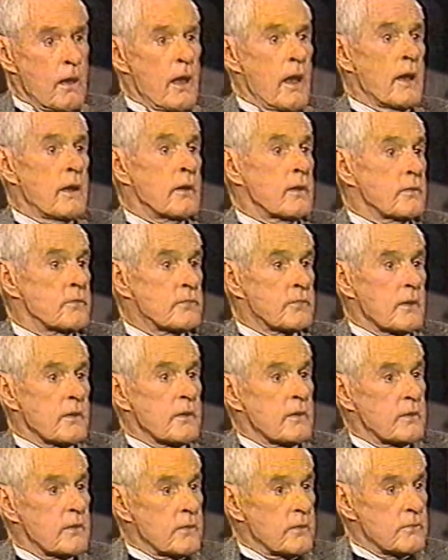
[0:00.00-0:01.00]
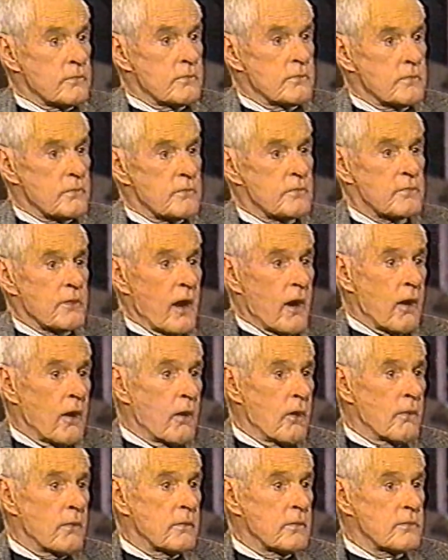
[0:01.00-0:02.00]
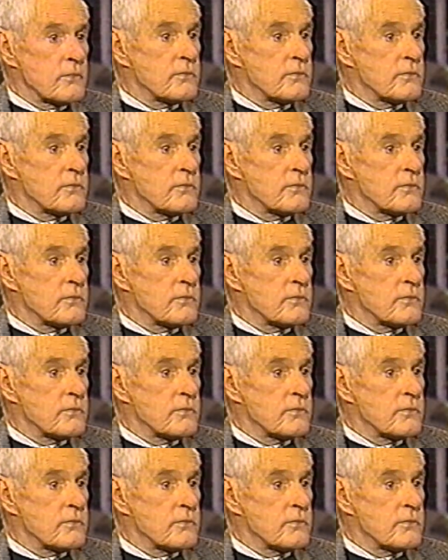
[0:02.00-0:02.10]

and his sorrow and